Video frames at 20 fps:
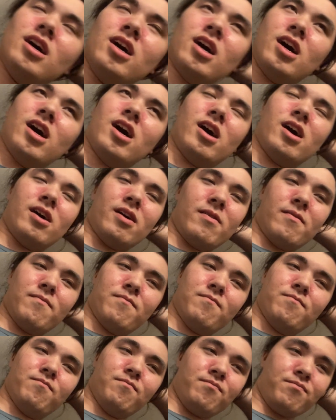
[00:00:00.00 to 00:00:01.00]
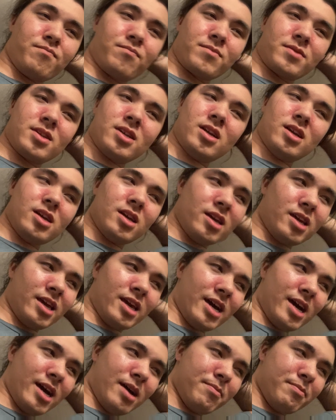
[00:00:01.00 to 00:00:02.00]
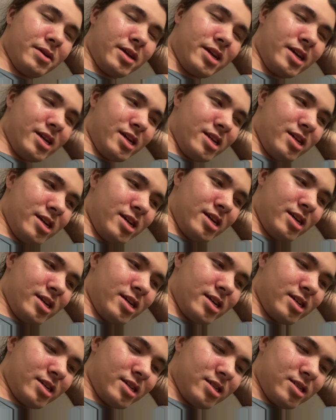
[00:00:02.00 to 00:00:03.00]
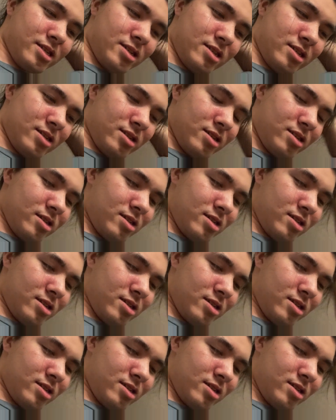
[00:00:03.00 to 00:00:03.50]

Um yeah, beginnings